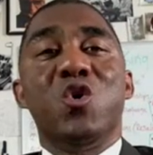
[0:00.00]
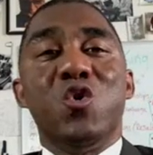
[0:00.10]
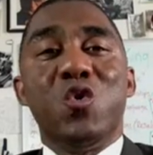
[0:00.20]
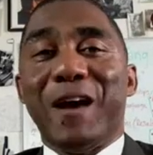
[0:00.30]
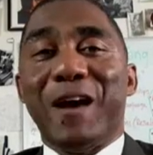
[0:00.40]

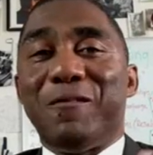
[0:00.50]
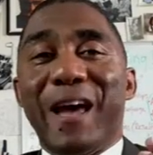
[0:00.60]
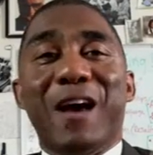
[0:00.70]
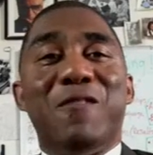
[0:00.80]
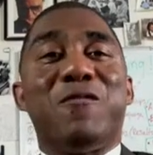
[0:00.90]
who
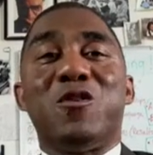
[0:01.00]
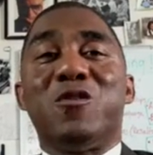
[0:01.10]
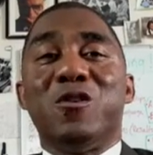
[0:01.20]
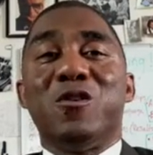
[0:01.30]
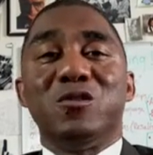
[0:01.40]
have
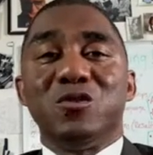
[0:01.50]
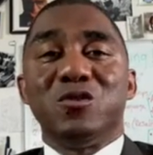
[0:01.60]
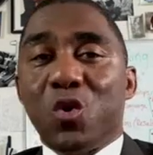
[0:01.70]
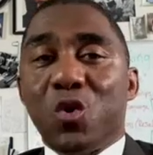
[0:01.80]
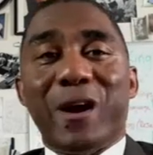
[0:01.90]
ever
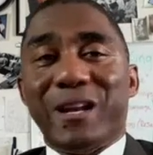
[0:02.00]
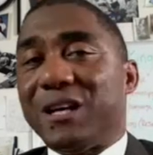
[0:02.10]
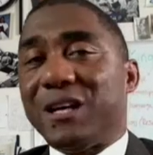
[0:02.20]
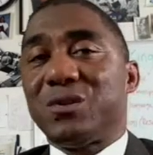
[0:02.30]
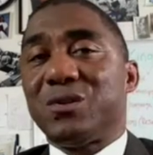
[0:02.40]
joined
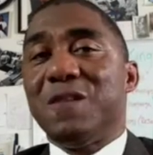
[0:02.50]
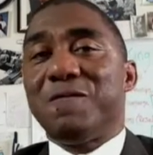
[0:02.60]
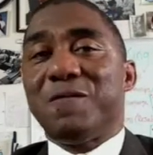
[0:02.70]
us